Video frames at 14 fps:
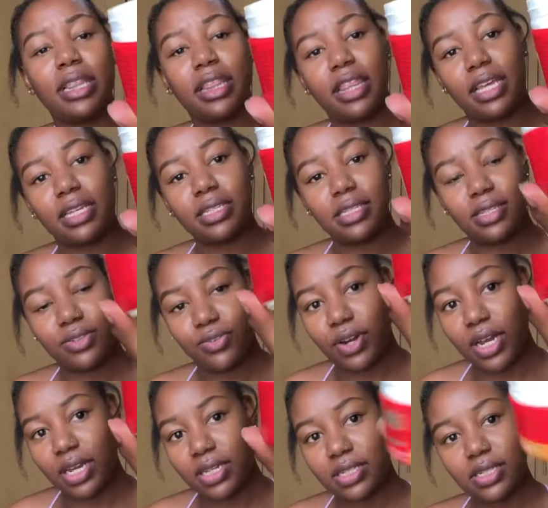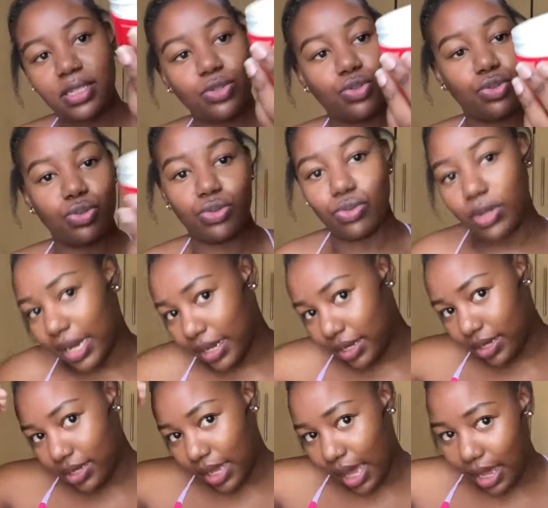this, right, to
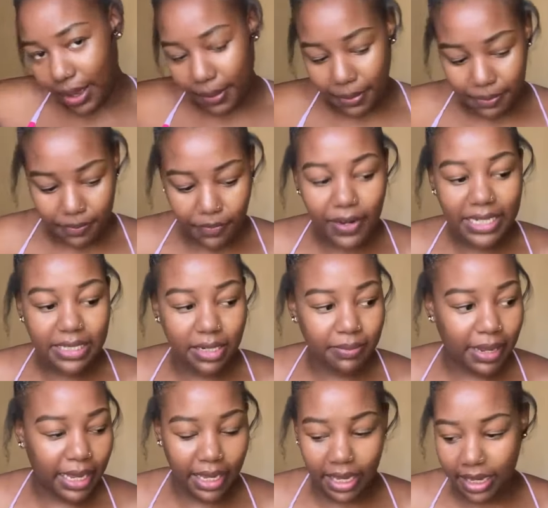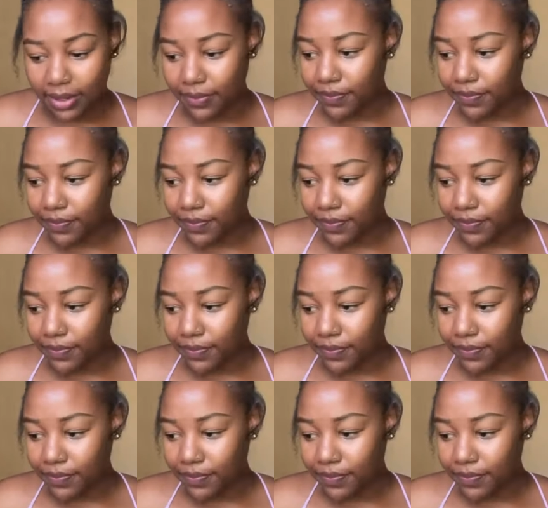like flatten my hair,